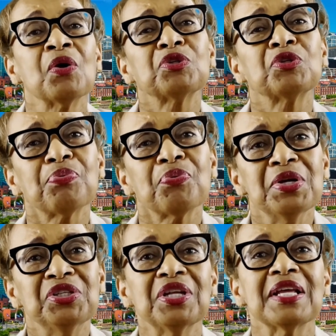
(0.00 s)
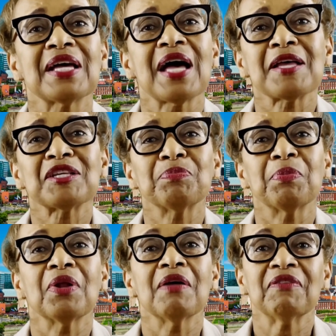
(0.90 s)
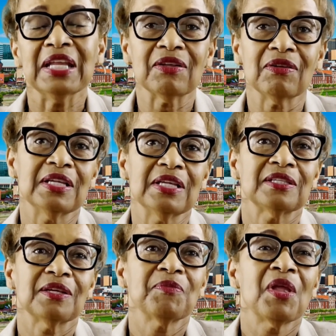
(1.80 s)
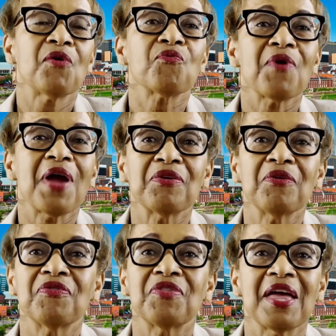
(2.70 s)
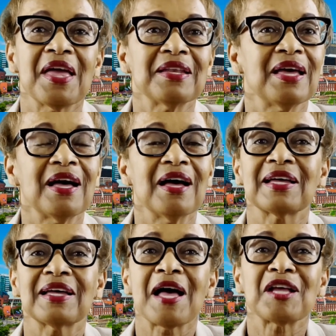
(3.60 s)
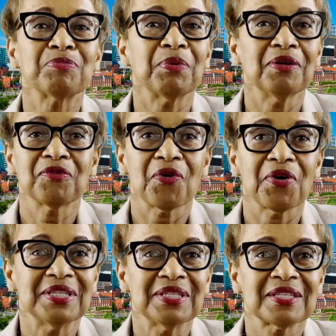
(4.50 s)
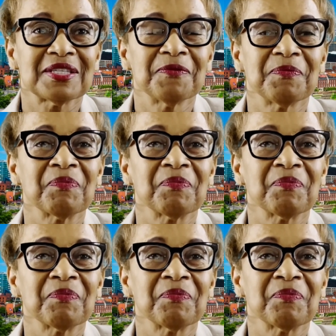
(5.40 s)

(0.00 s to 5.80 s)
was preaching a gospel of legalism rather than a gospel of grace.